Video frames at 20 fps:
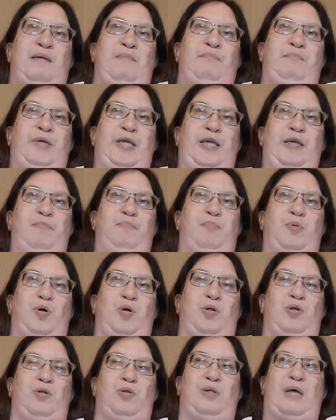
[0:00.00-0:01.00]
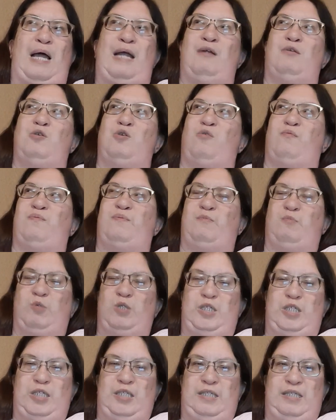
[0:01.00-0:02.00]
people, I don't know if it
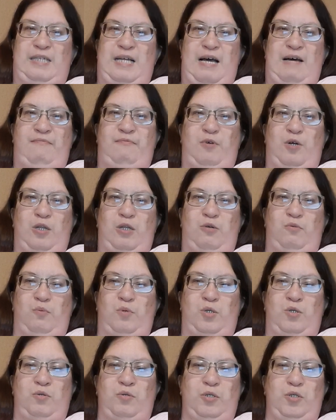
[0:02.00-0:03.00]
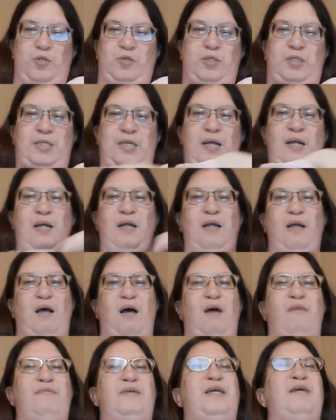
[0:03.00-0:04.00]
was the staff or other recruits,
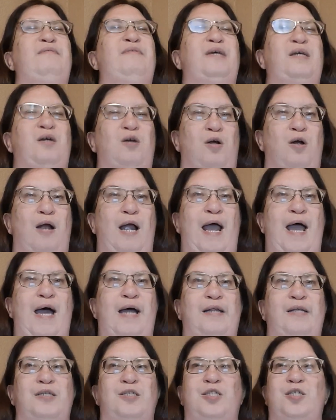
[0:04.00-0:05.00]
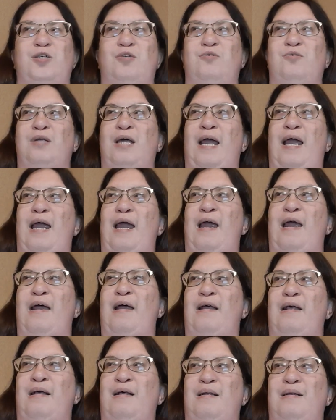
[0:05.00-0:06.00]
of giving her attitude.
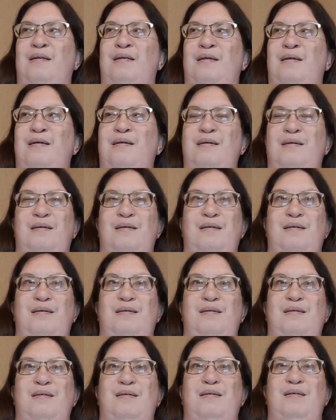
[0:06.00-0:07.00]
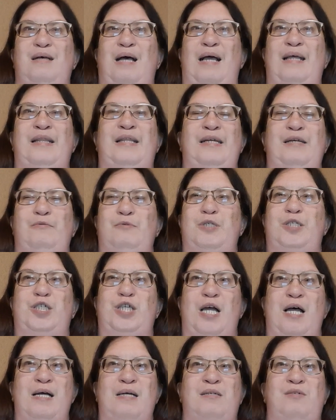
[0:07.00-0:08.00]
And I think it was
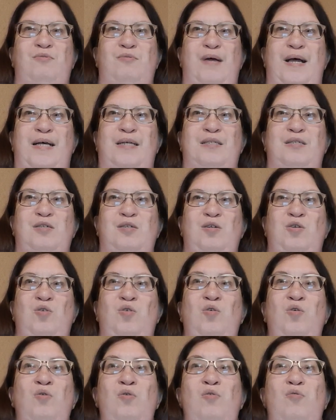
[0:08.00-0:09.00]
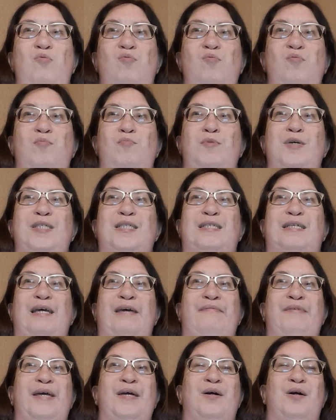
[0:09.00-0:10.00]
Jack who asked who was
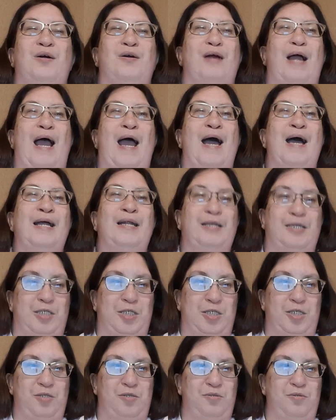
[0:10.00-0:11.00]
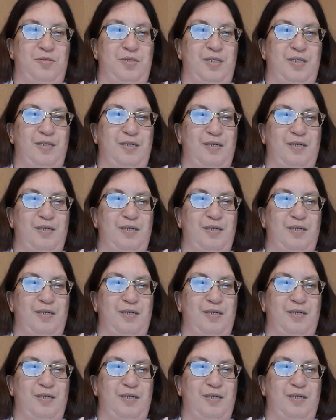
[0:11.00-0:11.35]
giving her attitude.